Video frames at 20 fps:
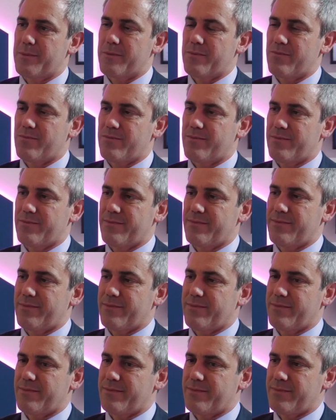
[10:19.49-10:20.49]

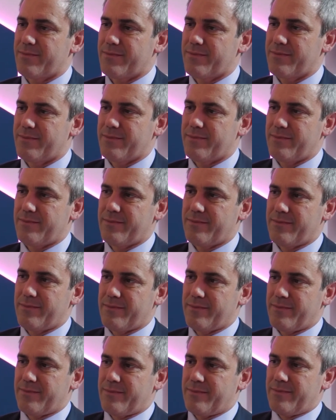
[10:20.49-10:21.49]

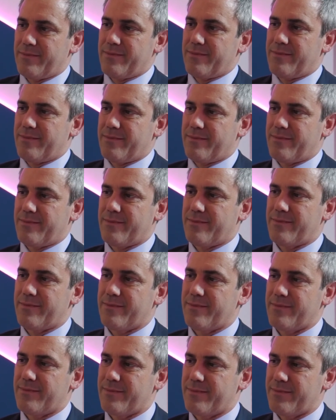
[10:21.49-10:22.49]

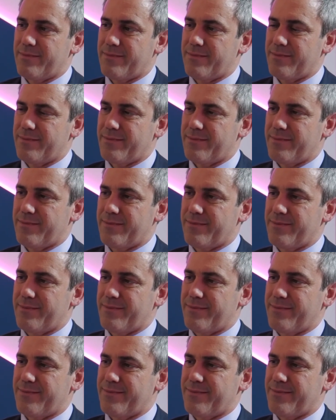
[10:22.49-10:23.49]

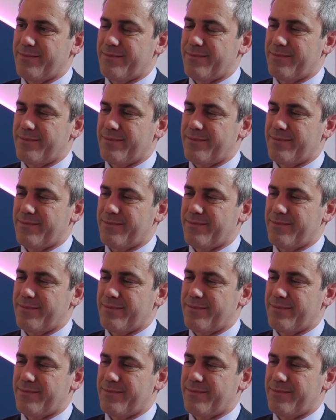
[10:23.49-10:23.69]
(not speaking)